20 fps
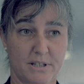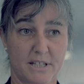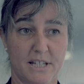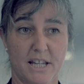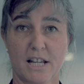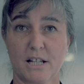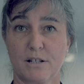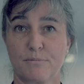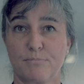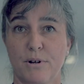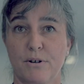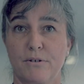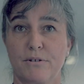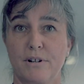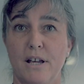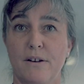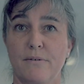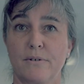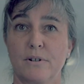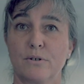to the Expo
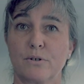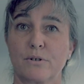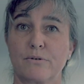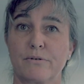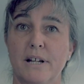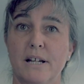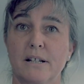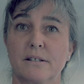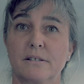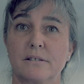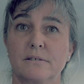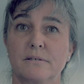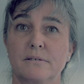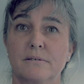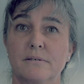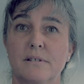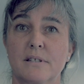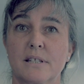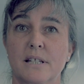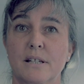and have a look round and
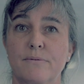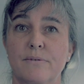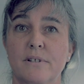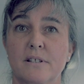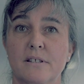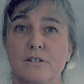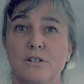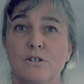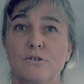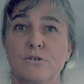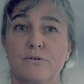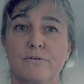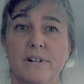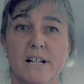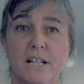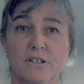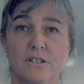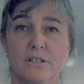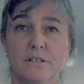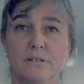see if there's a new
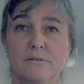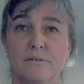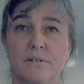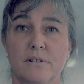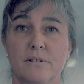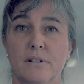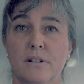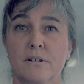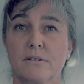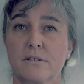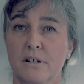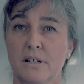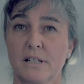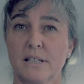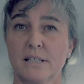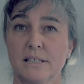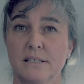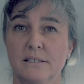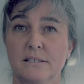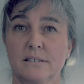direction, those kind
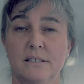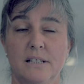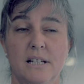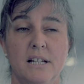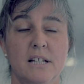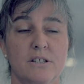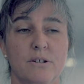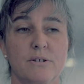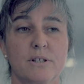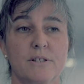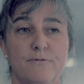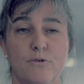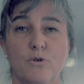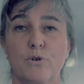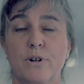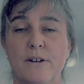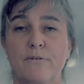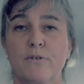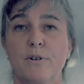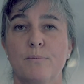of things. So it's
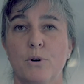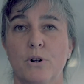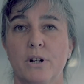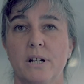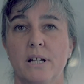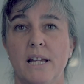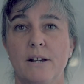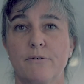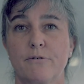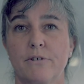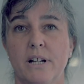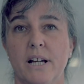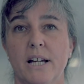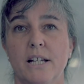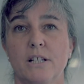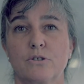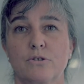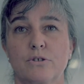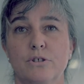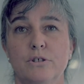for everybody, every
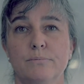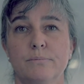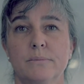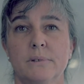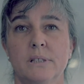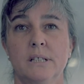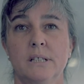age group,